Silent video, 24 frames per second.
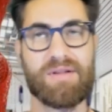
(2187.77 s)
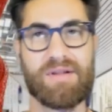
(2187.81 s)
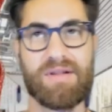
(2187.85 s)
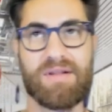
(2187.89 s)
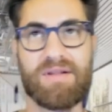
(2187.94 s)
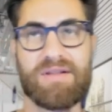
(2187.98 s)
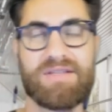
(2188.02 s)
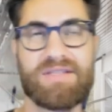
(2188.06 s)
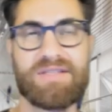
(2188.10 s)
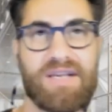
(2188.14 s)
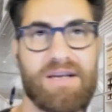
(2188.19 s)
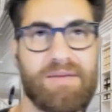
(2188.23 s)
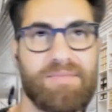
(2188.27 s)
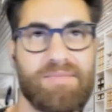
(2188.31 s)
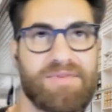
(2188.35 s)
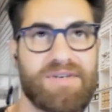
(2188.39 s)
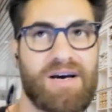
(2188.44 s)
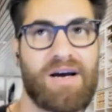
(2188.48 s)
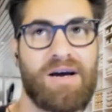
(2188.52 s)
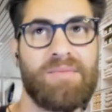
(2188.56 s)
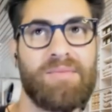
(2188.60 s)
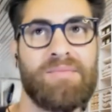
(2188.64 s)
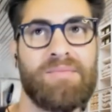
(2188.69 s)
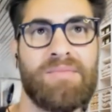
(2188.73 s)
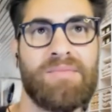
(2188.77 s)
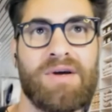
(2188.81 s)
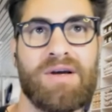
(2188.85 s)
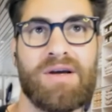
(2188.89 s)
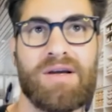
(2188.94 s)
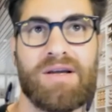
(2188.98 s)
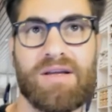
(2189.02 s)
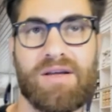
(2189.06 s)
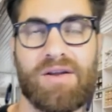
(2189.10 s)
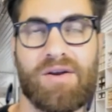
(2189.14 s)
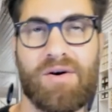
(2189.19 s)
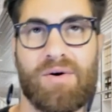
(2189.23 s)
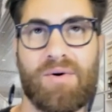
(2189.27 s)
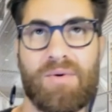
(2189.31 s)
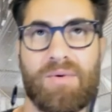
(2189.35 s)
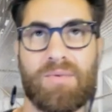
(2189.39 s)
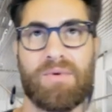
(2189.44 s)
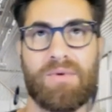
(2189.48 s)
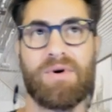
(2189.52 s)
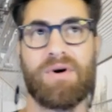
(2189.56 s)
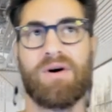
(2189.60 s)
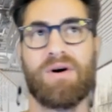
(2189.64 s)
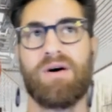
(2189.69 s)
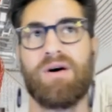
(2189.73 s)
at the same time you know
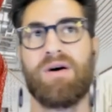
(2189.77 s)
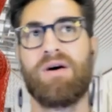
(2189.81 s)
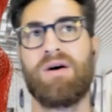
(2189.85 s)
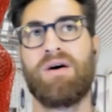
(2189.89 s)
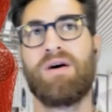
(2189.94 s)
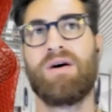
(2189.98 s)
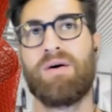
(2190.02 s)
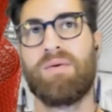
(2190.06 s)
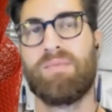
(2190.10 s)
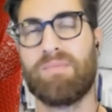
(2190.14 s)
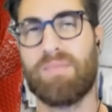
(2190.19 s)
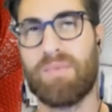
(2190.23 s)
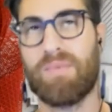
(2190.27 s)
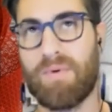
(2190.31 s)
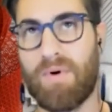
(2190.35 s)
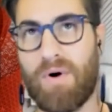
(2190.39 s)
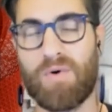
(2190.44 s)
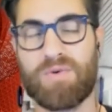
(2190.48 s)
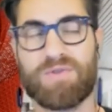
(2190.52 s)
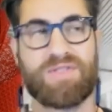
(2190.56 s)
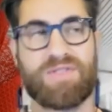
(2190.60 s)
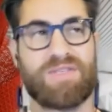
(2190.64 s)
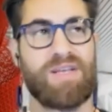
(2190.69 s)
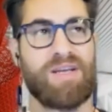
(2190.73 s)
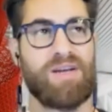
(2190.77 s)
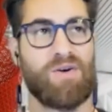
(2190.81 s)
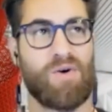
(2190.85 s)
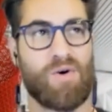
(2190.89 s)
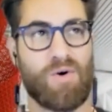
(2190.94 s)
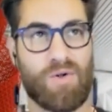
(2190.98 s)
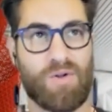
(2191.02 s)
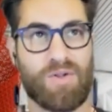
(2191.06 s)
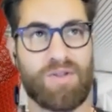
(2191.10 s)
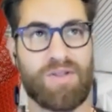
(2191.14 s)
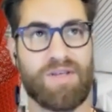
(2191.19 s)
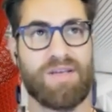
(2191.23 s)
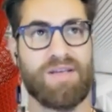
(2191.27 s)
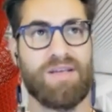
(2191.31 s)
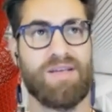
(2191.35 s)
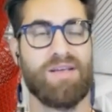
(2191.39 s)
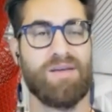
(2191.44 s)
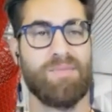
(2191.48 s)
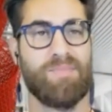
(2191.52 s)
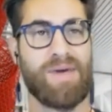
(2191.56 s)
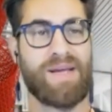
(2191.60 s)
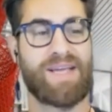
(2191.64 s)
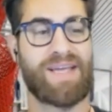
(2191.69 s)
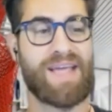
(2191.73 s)
uh, hosting all
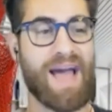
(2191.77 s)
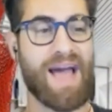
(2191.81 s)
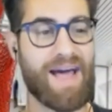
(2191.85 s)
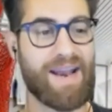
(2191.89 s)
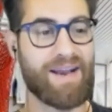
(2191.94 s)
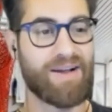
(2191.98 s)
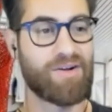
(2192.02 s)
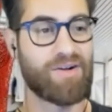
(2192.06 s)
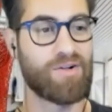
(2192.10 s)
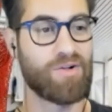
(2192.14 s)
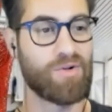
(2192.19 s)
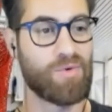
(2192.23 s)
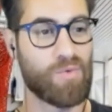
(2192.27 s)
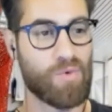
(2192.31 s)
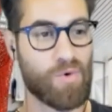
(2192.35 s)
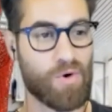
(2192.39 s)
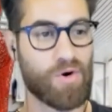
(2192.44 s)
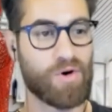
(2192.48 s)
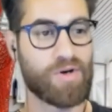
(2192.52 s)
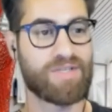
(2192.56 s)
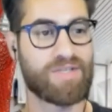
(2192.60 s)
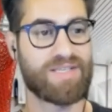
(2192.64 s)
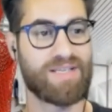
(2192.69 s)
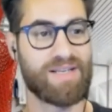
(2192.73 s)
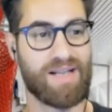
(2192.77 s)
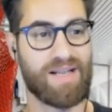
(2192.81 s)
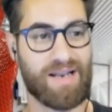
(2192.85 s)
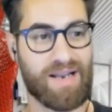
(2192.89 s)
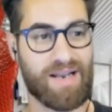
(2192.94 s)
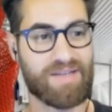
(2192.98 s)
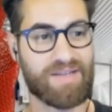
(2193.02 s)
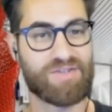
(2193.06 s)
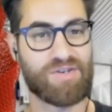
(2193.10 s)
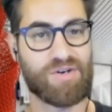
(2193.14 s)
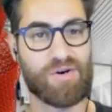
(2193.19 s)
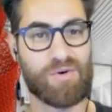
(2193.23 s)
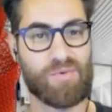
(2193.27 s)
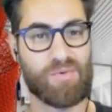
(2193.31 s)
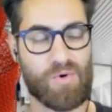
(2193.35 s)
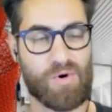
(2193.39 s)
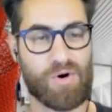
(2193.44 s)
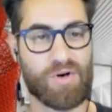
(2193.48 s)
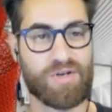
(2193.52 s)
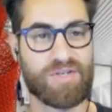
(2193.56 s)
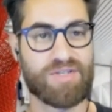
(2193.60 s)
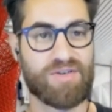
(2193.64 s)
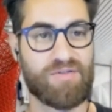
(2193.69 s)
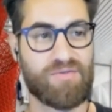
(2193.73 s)
the mechanical works and electrical
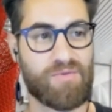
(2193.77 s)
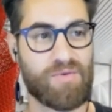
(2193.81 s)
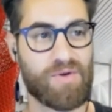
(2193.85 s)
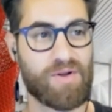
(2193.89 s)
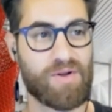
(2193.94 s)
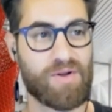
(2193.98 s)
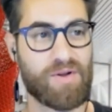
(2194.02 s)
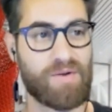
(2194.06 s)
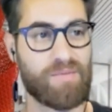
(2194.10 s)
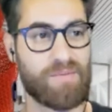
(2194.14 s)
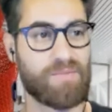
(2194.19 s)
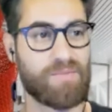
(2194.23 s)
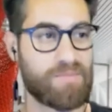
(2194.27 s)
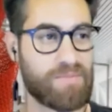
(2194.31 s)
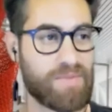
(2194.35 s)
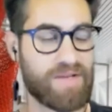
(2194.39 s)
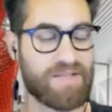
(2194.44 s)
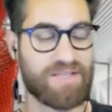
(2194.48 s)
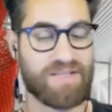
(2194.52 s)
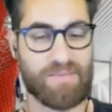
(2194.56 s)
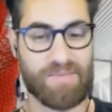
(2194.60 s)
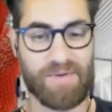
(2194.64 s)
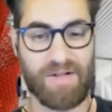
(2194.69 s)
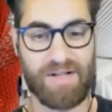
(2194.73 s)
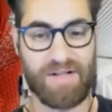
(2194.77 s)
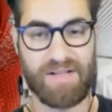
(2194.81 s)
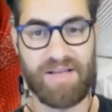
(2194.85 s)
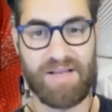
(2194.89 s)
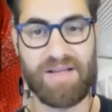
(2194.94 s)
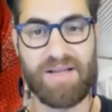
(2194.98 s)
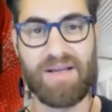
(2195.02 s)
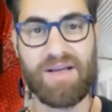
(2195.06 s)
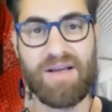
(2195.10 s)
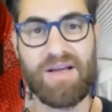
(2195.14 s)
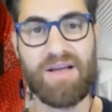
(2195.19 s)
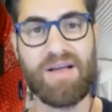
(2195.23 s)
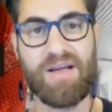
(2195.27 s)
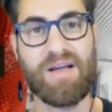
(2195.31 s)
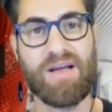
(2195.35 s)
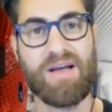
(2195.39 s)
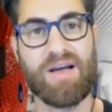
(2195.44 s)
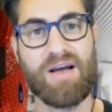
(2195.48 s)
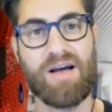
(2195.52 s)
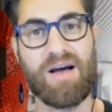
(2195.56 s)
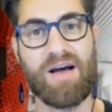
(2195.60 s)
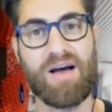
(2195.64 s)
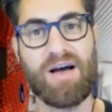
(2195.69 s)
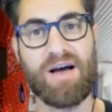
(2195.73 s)
works of what makes a building.
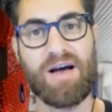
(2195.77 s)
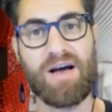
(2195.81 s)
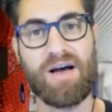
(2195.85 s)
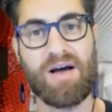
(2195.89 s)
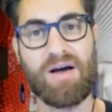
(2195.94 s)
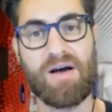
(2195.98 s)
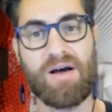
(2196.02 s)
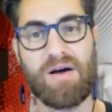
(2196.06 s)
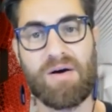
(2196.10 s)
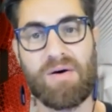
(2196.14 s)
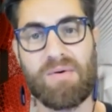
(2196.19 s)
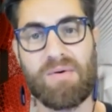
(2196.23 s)
Uh,